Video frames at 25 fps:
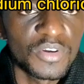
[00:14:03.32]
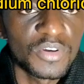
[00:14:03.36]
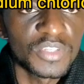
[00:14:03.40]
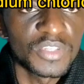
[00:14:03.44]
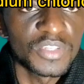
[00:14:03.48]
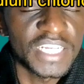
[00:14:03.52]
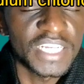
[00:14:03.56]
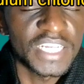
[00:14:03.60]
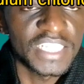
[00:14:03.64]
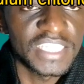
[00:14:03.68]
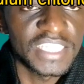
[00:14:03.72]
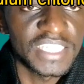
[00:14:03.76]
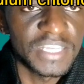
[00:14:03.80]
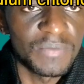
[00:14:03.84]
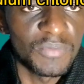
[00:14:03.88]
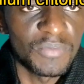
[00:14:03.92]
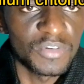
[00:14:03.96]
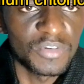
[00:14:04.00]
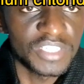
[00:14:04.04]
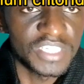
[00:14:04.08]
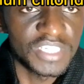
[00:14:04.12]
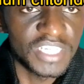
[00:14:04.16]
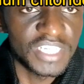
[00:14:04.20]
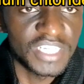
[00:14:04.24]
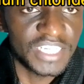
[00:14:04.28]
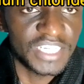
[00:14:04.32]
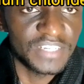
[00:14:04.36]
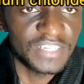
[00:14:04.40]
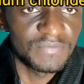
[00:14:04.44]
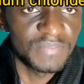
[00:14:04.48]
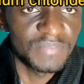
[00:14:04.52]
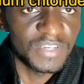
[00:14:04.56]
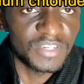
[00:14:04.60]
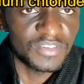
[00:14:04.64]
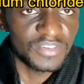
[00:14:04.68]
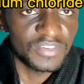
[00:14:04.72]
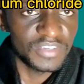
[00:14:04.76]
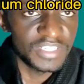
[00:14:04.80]
because that is the most
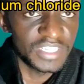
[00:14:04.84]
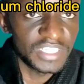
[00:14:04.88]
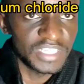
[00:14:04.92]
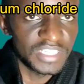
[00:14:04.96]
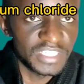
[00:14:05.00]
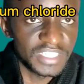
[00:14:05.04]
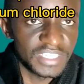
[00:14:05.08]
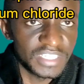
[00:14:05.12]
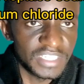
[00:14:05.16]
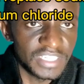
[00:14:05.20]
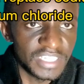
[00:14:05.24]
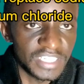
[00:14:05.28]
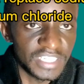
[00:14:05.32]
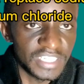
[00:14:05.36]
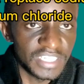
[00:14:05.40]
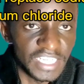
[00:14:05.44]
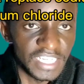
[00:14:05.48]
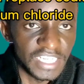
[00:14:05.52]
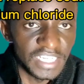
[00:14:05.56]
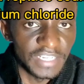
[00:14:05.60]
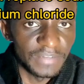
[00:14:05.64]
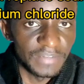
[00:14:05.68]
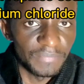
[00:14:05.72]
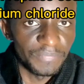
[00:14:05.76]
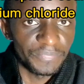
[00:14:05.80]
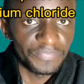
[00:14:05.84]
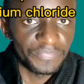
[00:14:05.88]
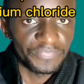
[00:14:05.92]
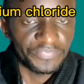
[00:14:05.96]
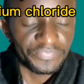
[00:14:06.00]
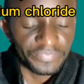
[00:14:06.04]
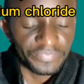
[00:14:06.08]
reactive metal in steel.